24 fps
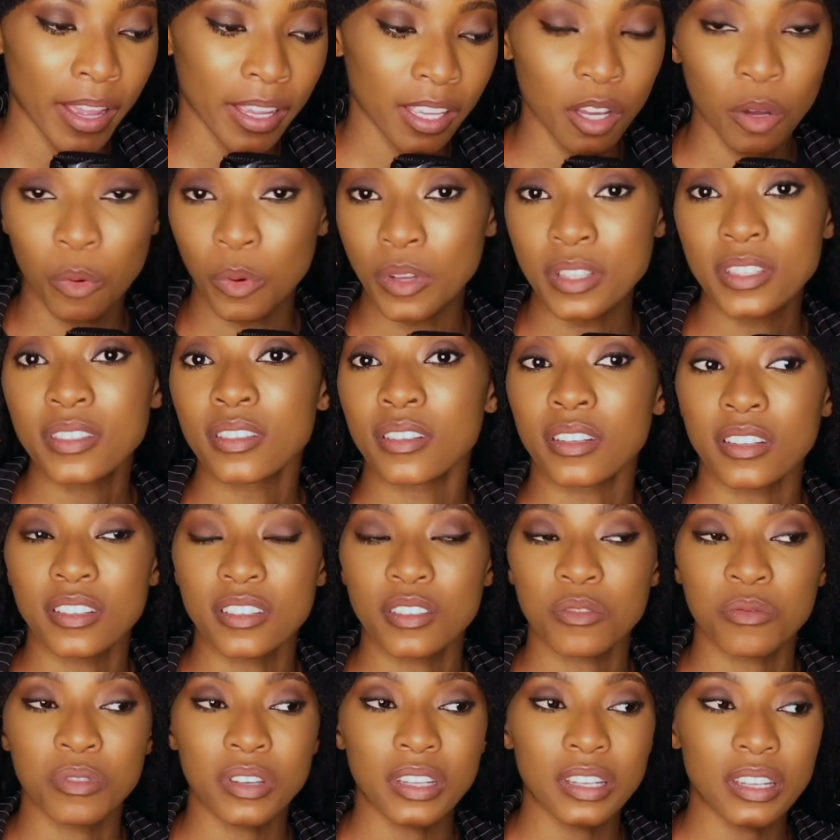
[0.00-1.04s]

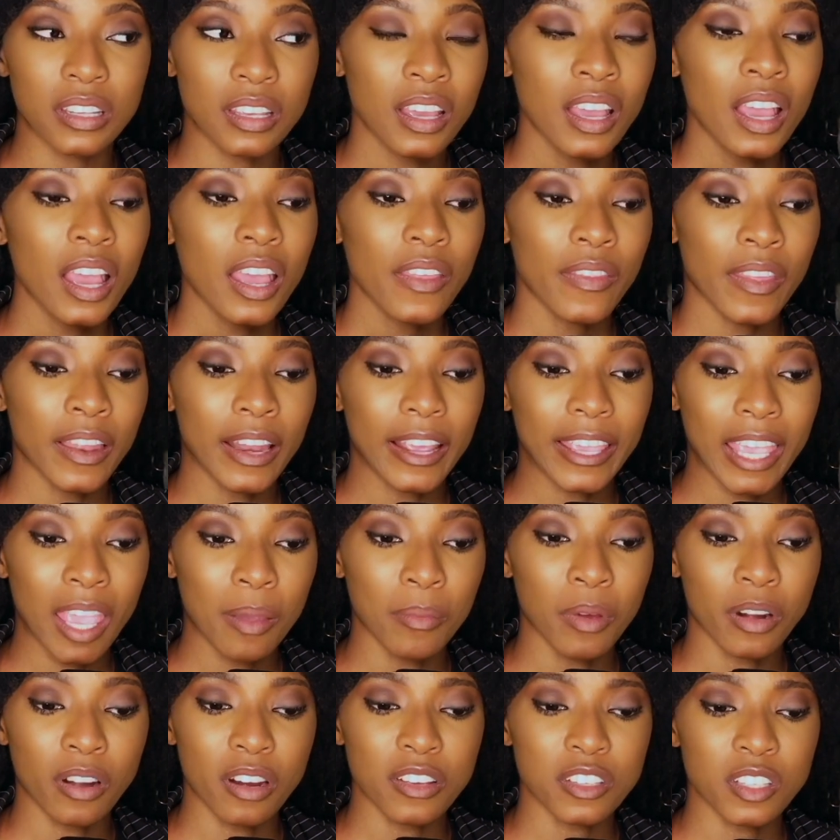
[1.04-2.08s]
coincidence really that I
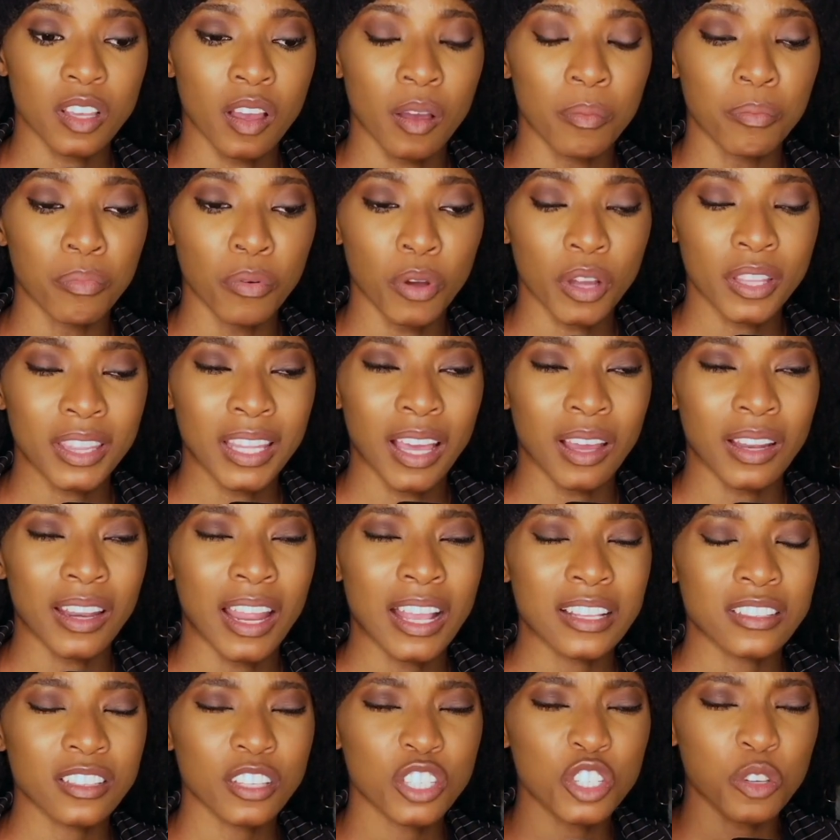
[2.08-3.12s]
came across a book that
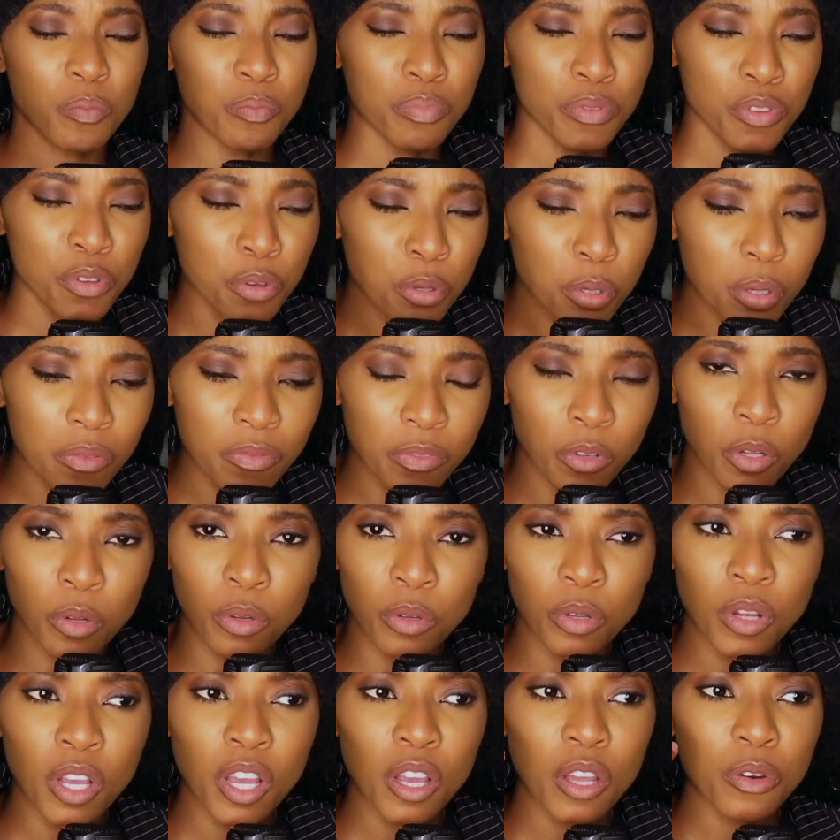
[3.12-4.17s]
had such a
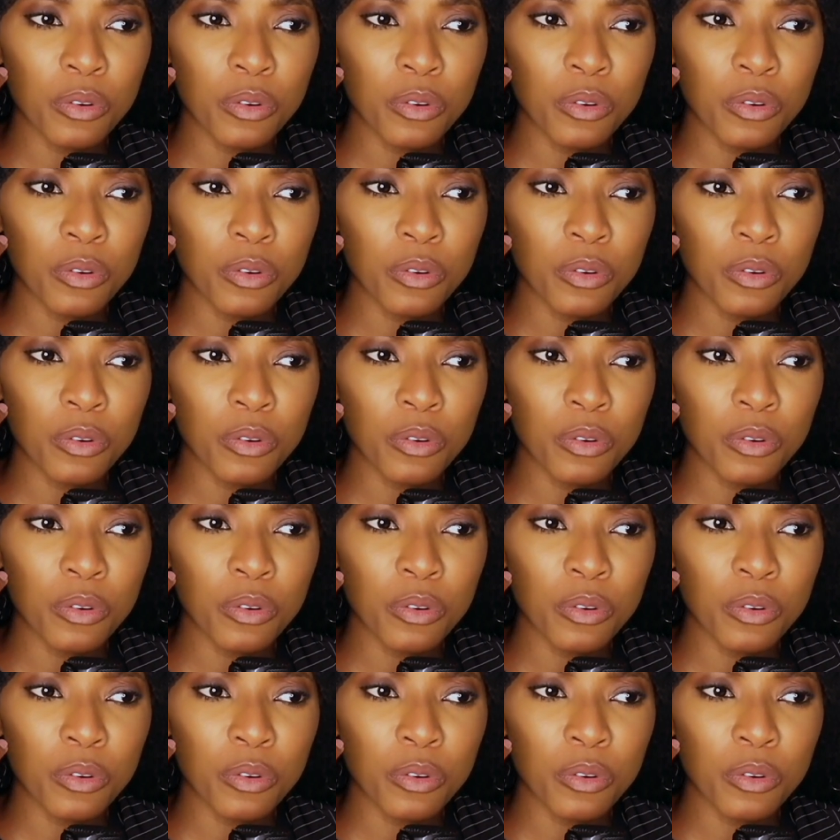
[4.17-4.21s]
beautiful